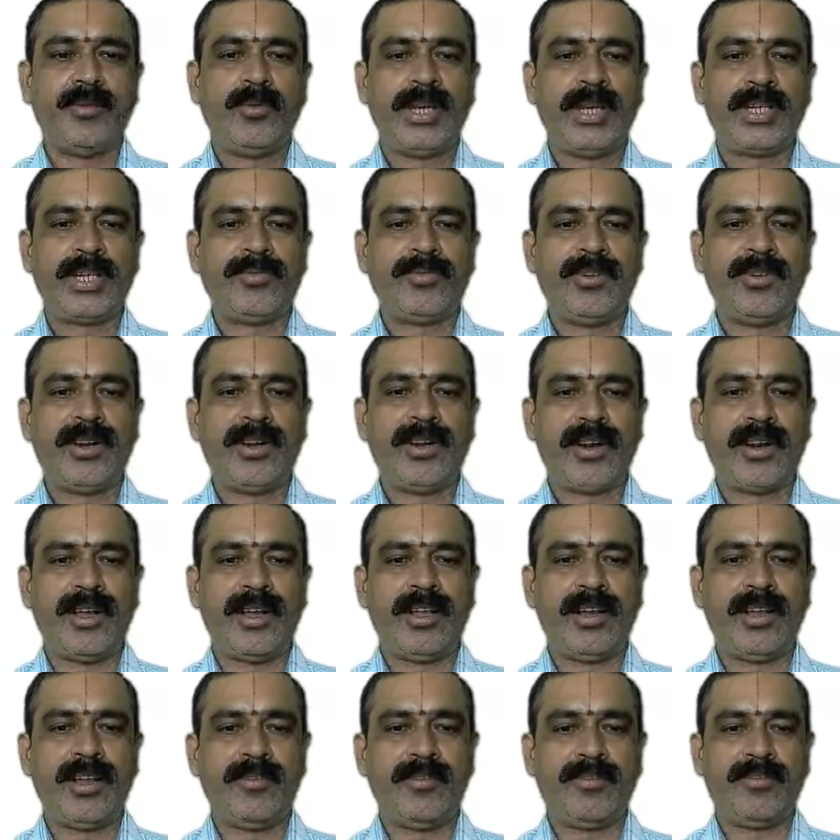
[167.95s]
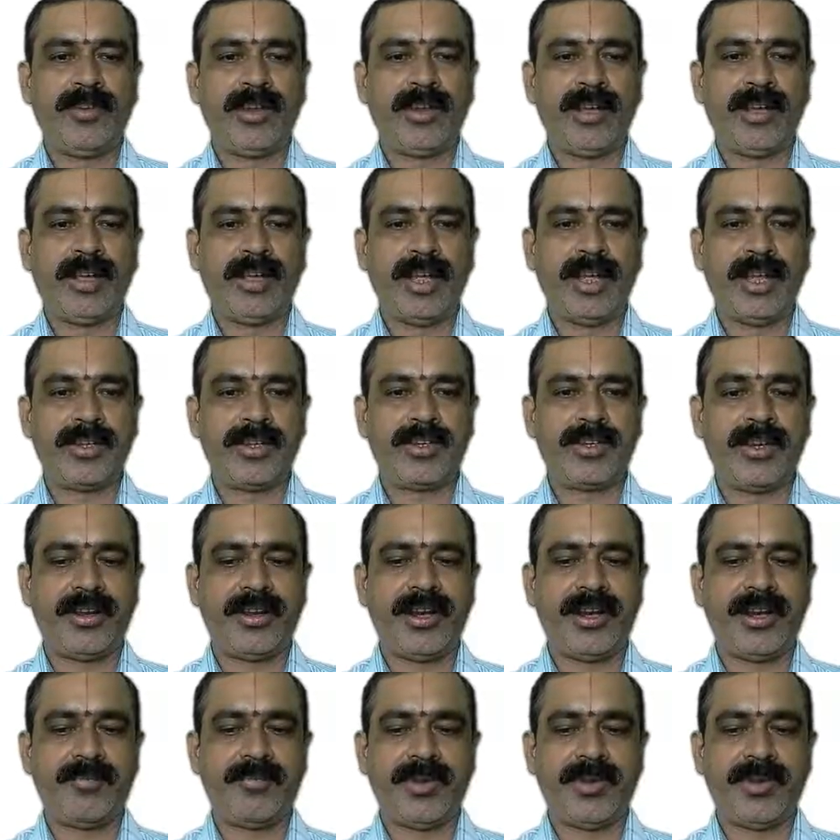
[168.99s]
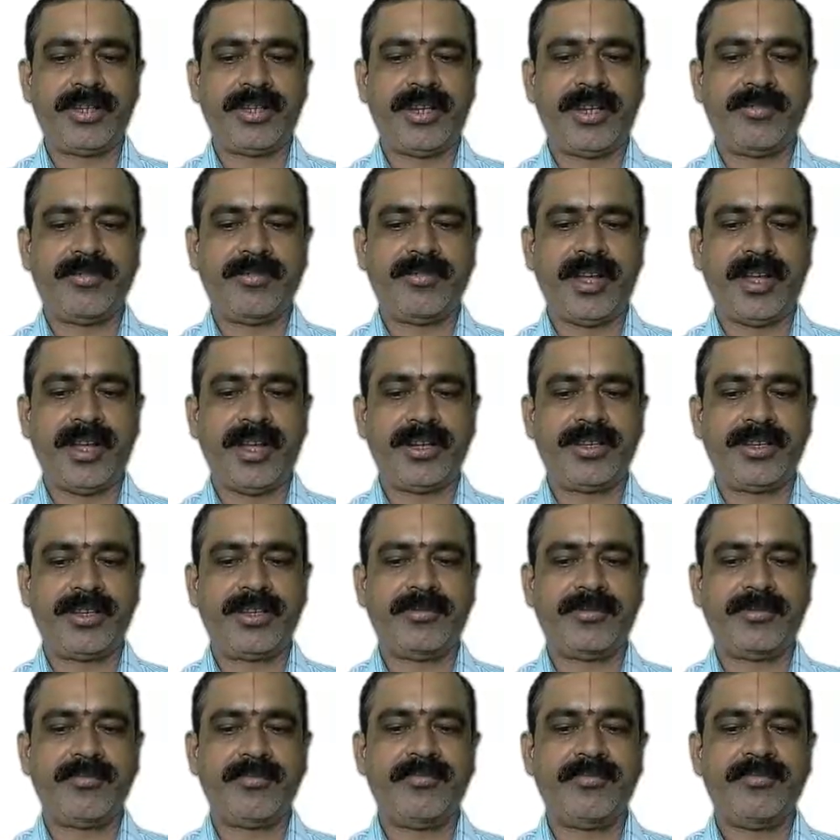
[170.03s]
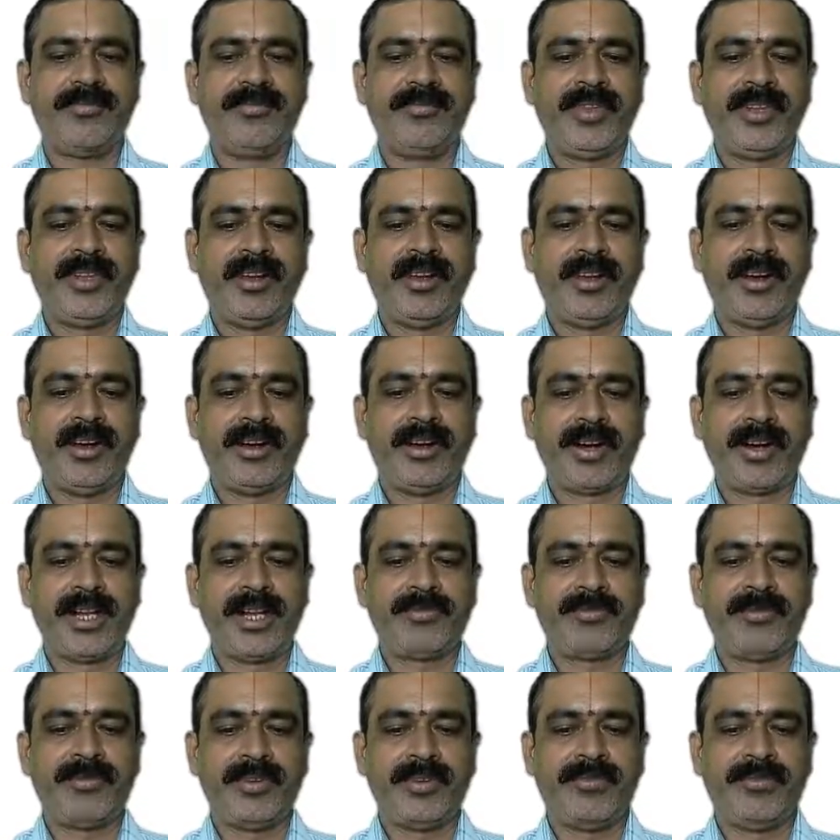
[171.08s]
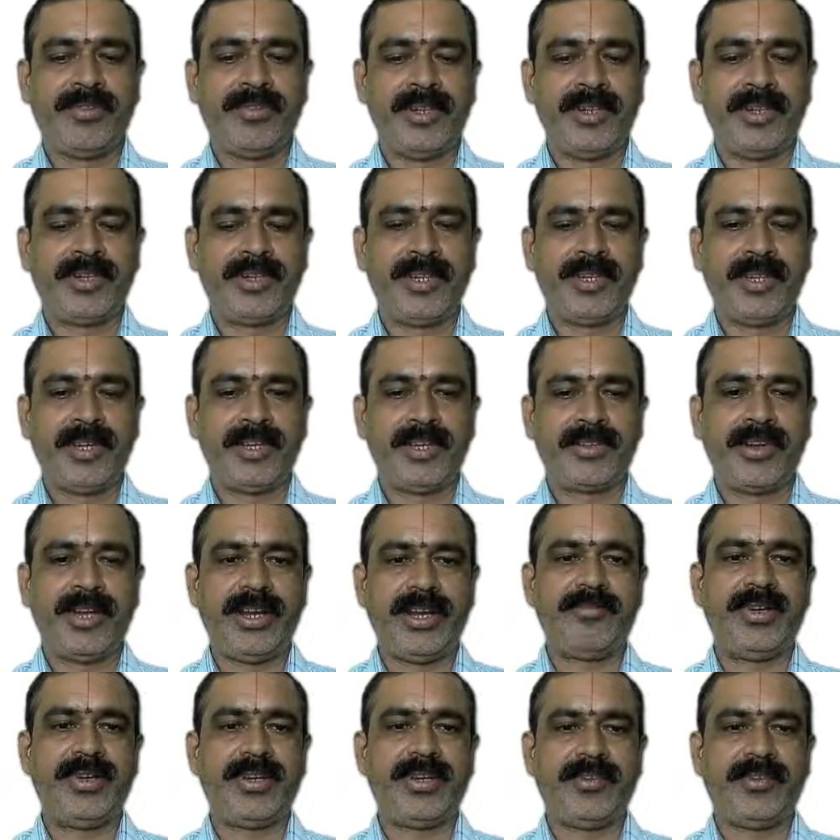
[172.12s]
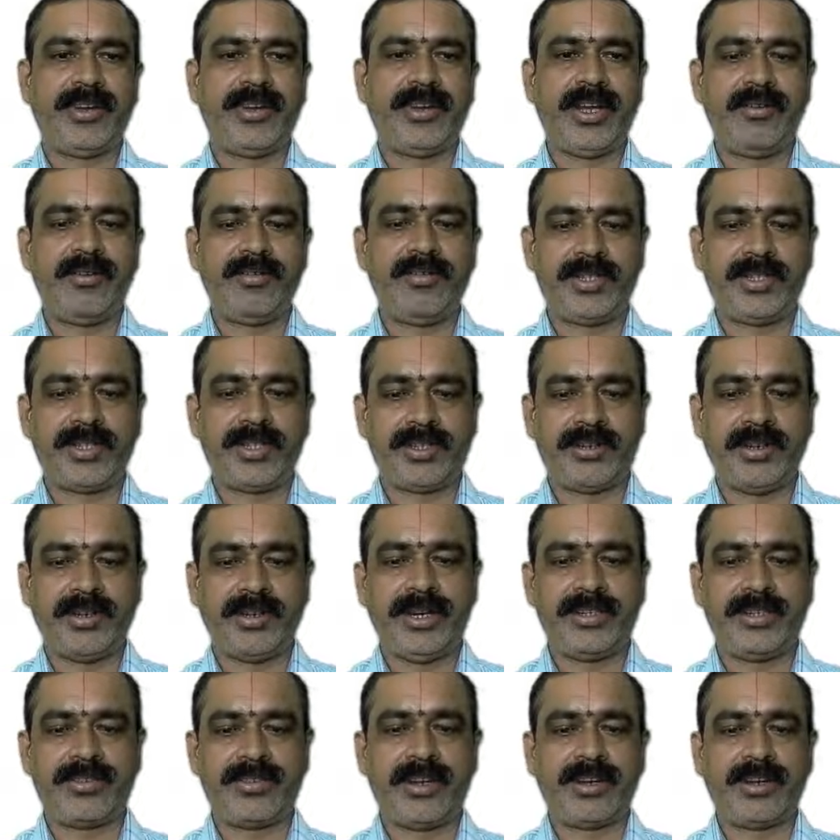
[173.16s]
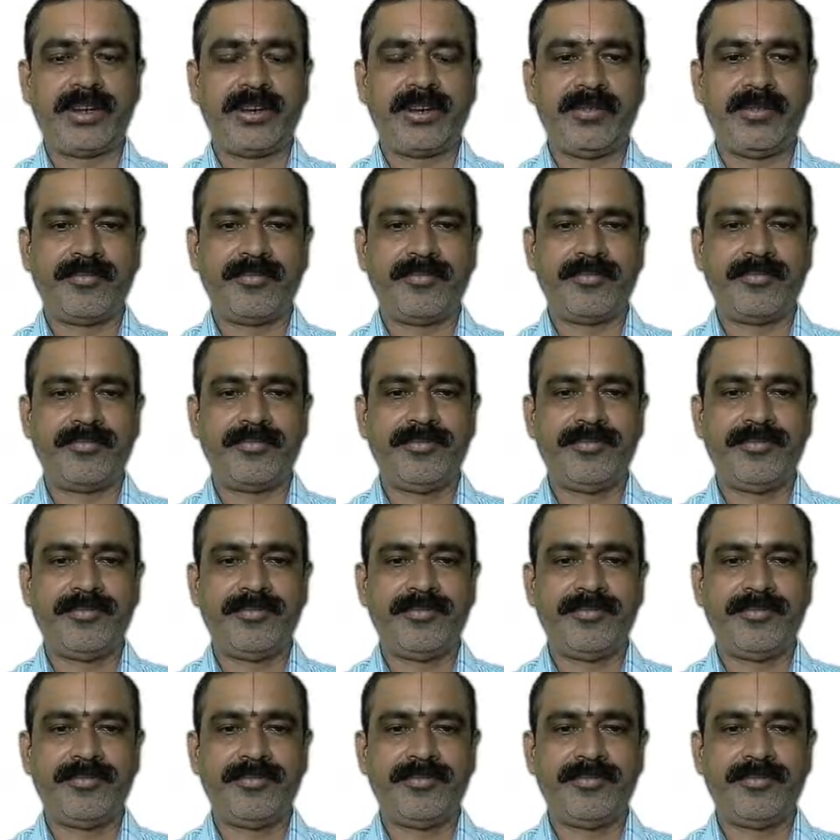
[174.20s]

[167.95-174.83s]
vice withdrawal of cash or deposit of cash or transfer of funds, statement of accounts, etc.